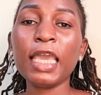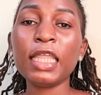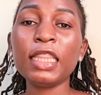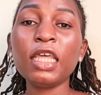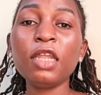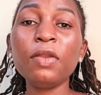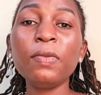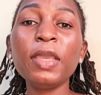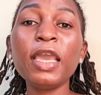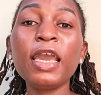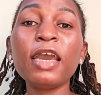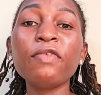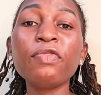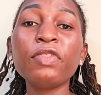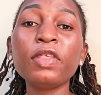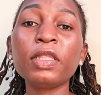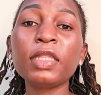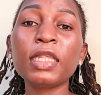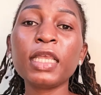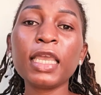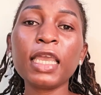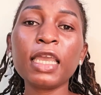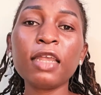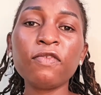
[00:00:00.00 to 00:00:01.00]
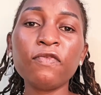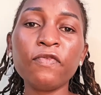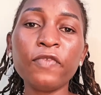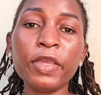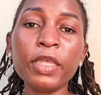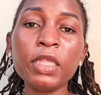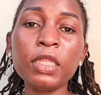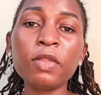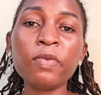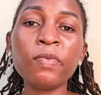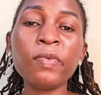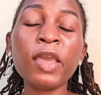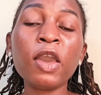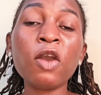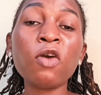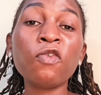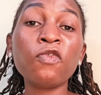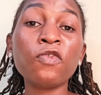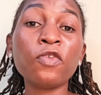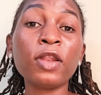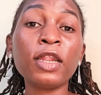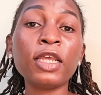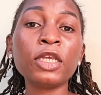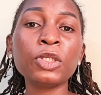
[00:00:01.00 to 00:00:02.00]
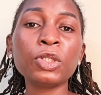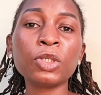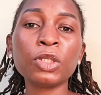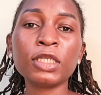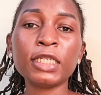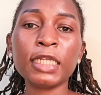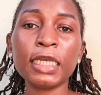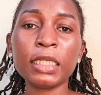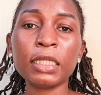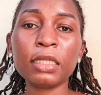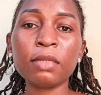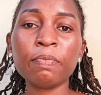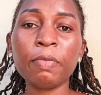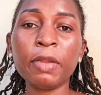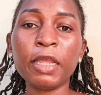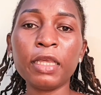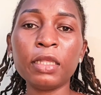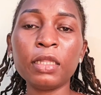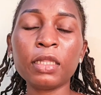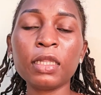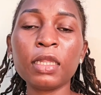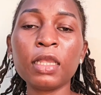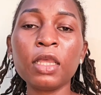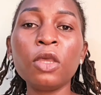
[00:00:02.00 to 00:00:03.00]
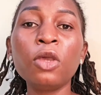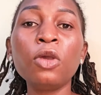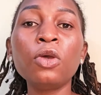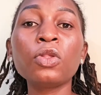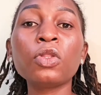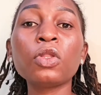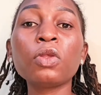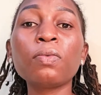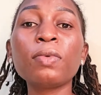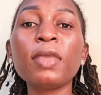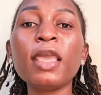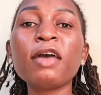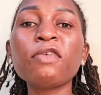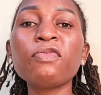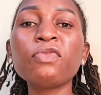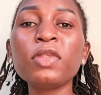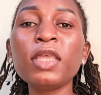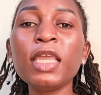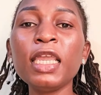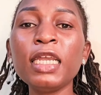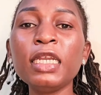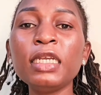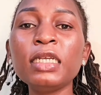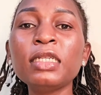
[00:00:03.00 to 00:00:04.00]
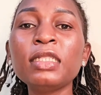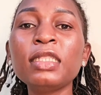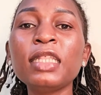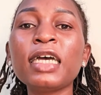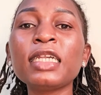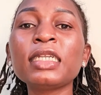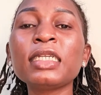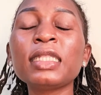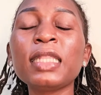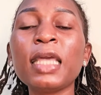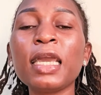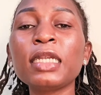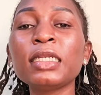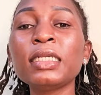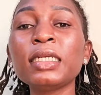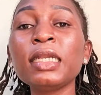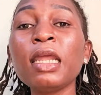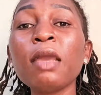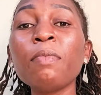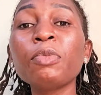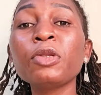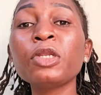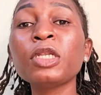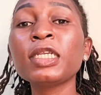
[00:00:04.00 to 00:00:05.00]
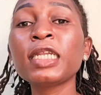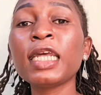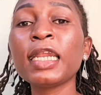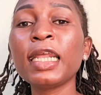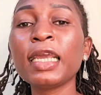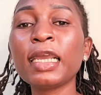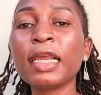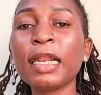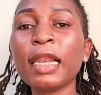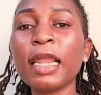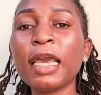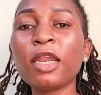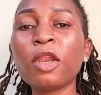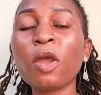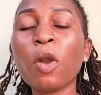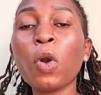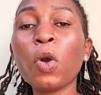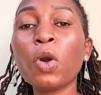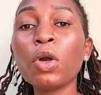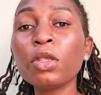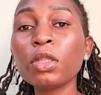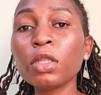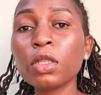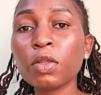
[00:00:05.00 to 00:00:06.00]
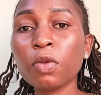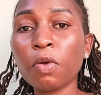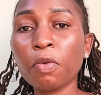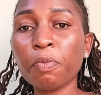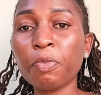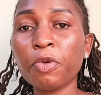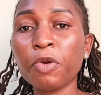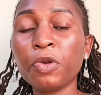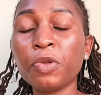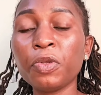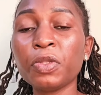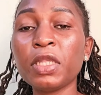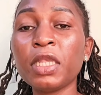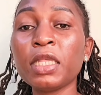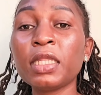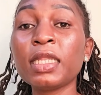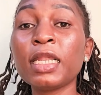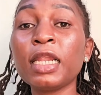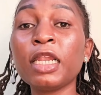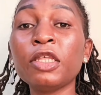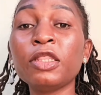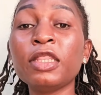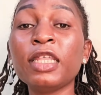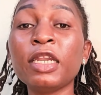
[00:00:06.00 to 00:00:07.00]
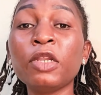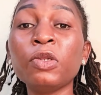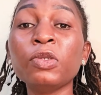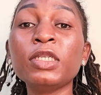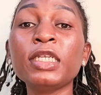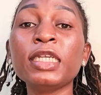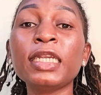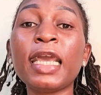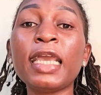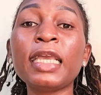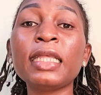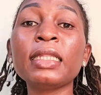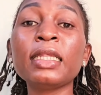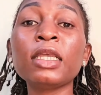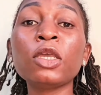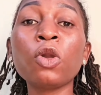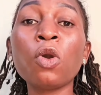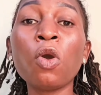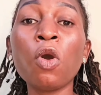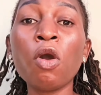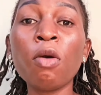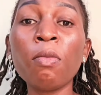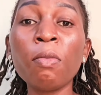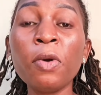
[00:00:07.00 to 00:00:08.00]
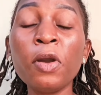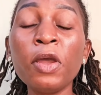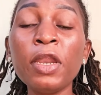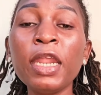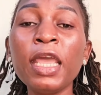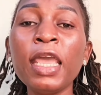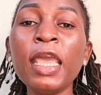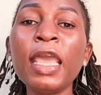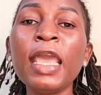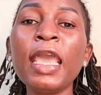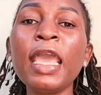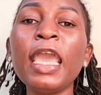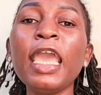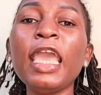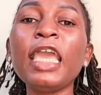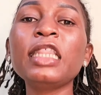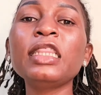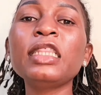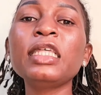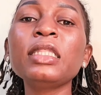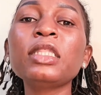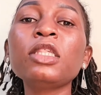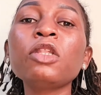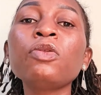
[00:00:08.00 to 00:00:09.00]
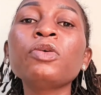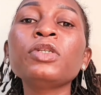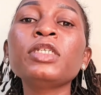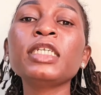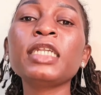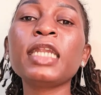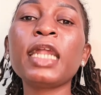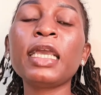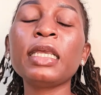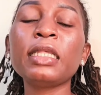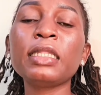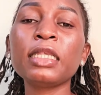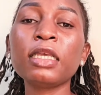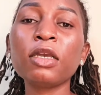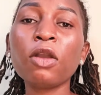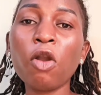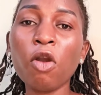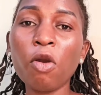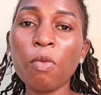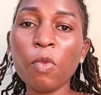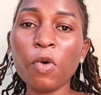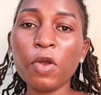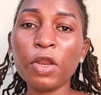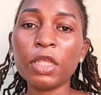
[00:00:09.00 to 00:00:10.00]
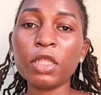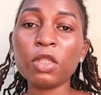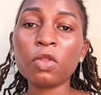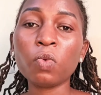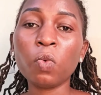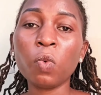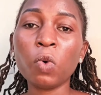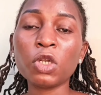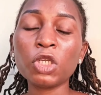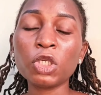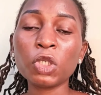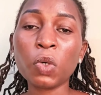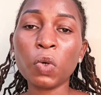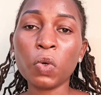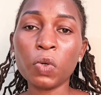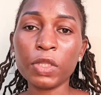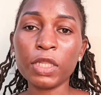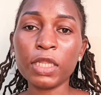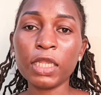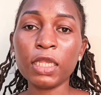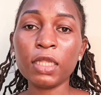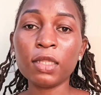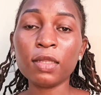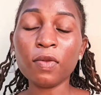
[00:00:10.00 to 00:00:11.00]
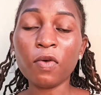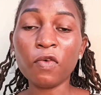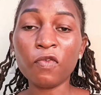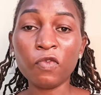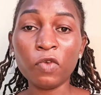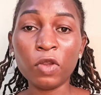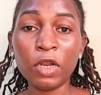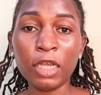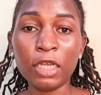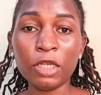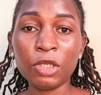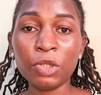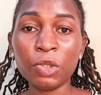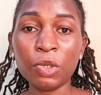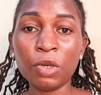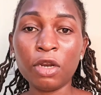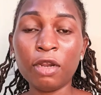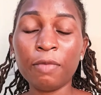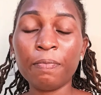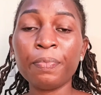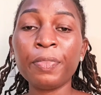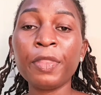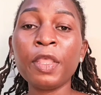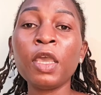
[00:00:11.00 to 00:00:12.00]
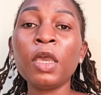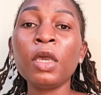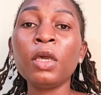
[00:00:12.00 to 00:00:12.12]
And then we have the second phase where ovulation takes place. So we have said that the anterior pituitary gland also produces the luteinizing hormone, and this luteinizing hormone is what causes ovulation.